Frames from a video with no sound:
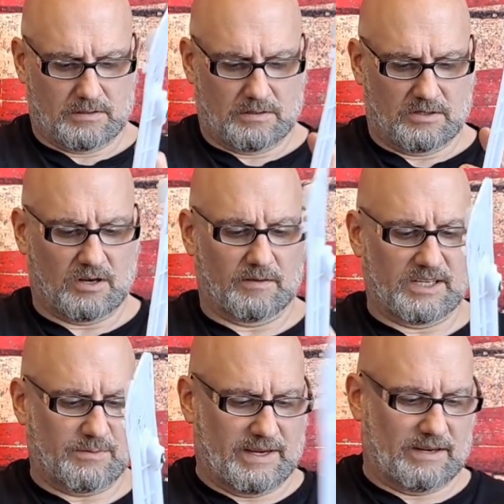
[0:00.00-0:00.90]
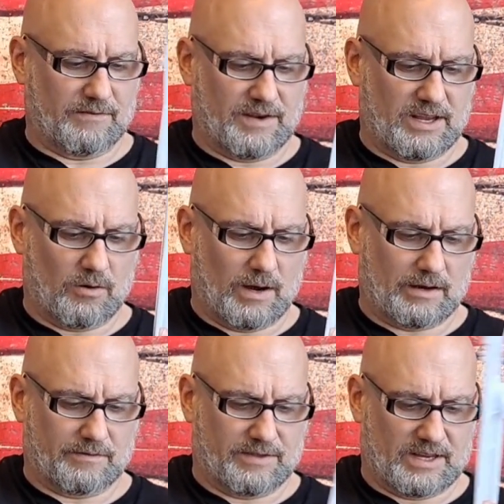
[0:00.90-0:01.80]
So at least we can get a video
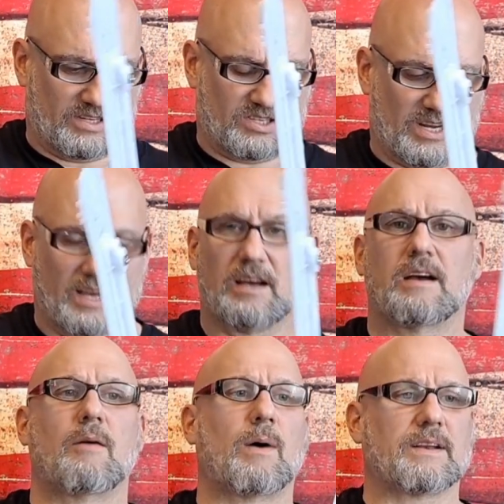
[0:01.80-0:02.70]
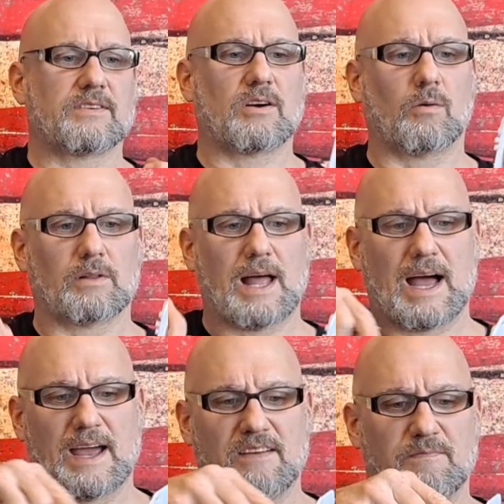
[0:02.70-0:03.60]
out of this. I wanted to go
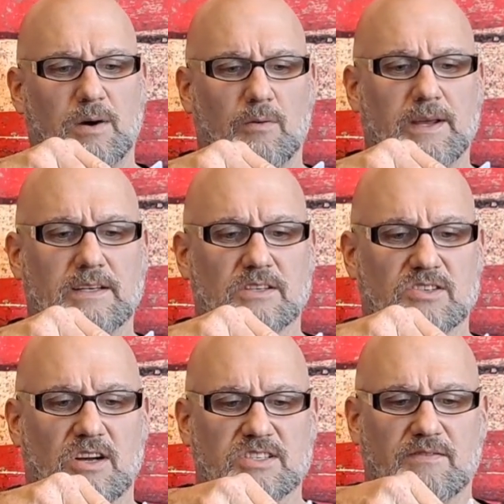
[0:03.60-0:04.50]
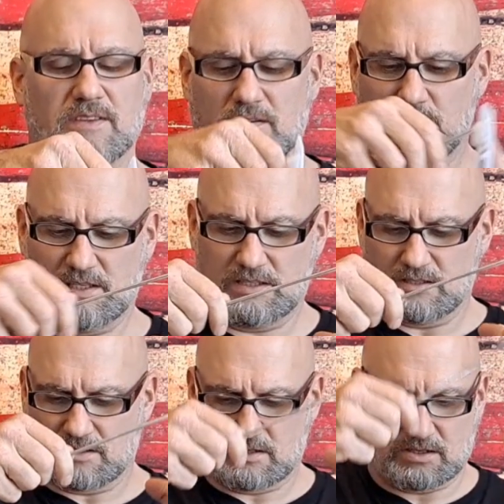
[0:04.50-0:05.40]
live, but we can discuss everything we need
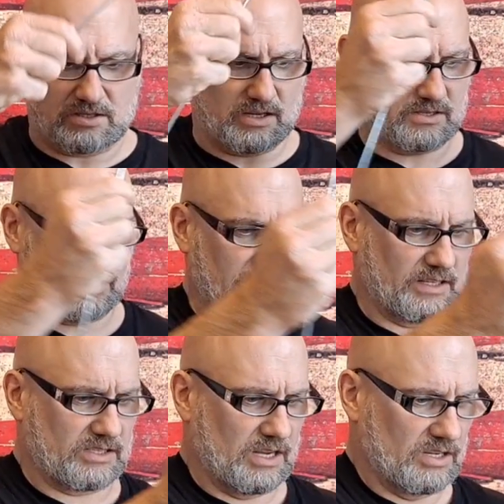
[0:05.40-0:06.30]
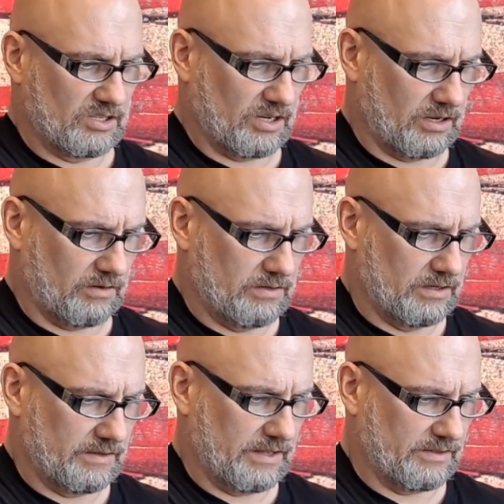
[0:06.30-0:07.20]
to discuss like this. So
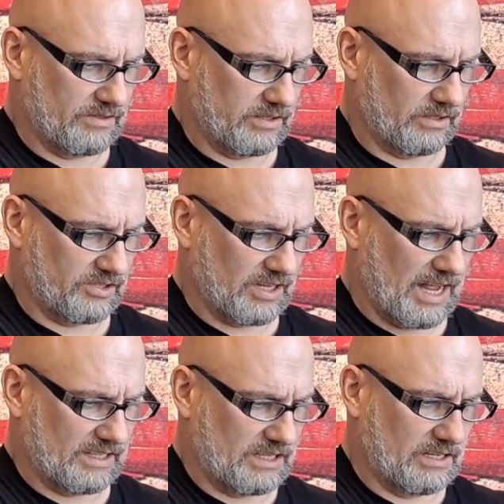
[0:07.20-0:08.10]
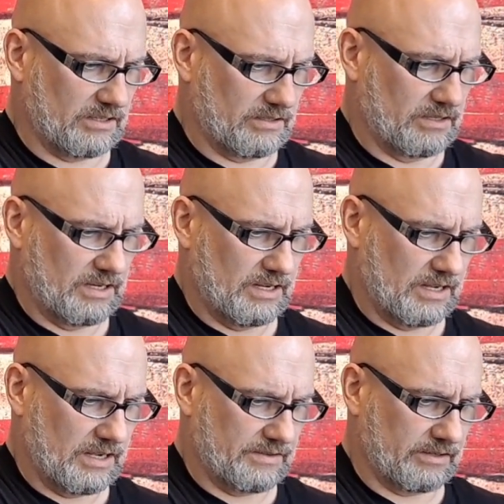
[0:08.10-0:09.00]
then there's little slots here
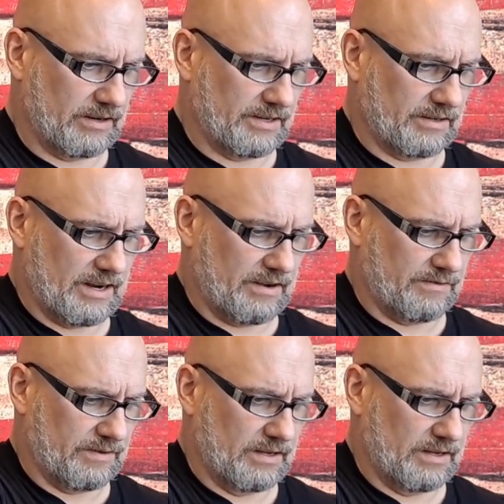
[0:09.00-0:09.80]
on the chronograph.